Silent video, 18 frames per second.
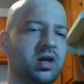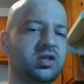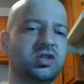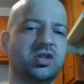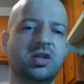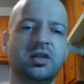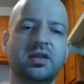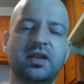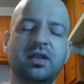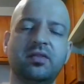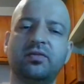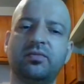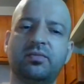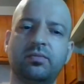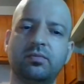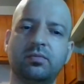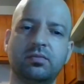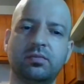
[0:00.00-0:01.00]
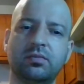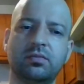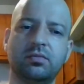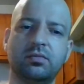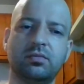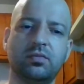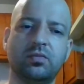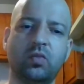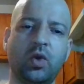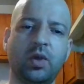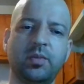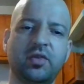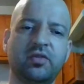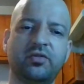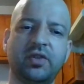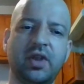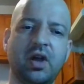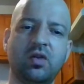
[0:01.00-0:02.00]
shouldn't give
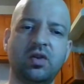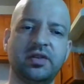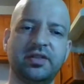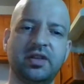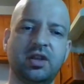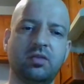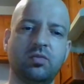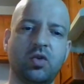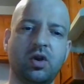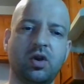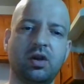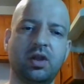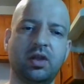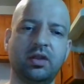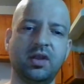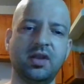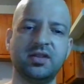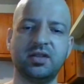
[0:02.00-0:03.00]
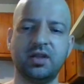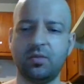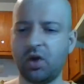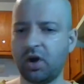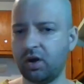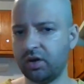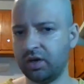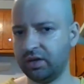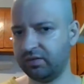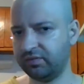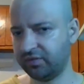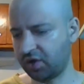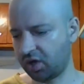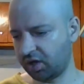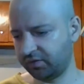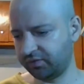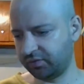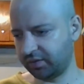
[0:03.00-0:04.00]
women flowers anymore unless I'm already
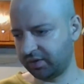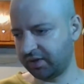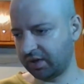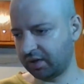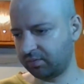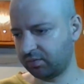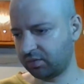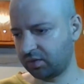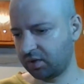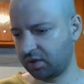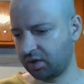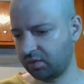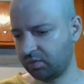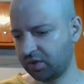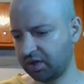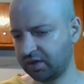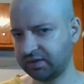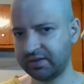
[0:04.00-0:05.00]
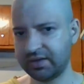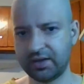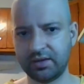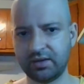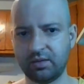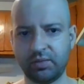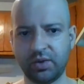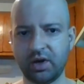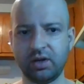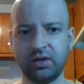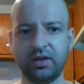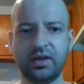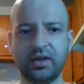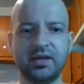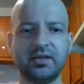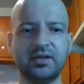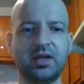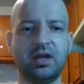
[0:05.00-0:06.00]
involved with them, because that
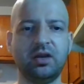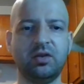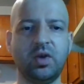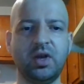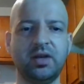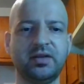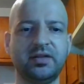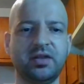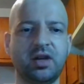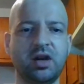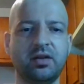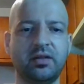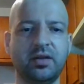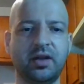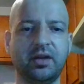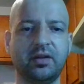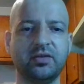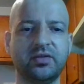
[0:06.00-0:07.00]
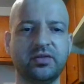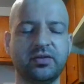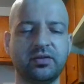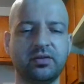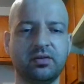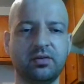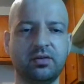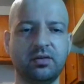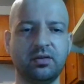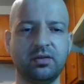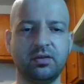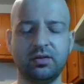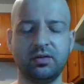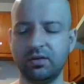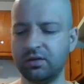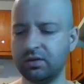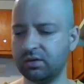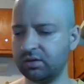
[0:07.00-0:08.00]
apparently that's not a way to start things.
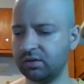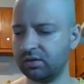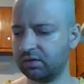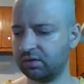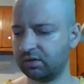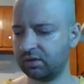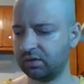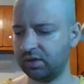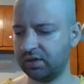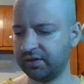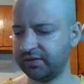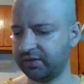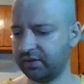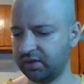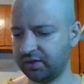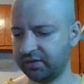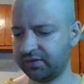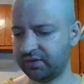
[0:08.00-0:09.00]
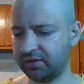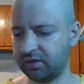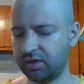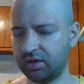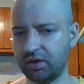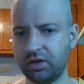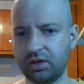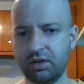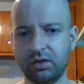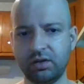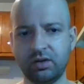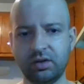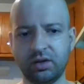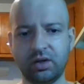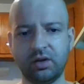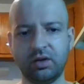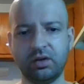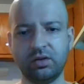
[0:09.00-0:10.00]
Is
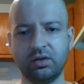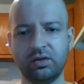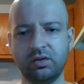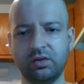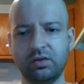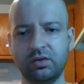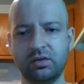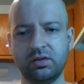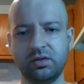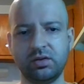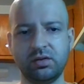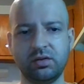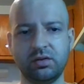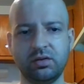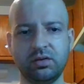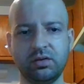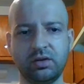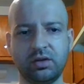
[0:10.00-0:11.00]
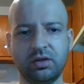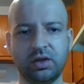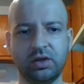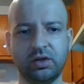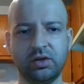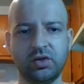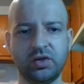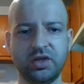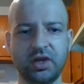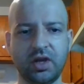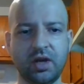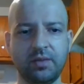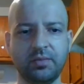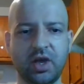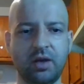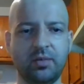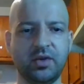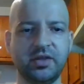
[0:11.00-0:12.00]
the conclusion
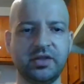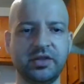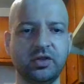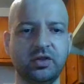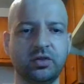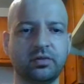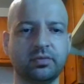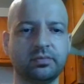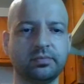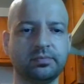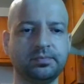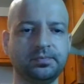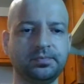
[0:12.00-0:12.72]
I'm coming to.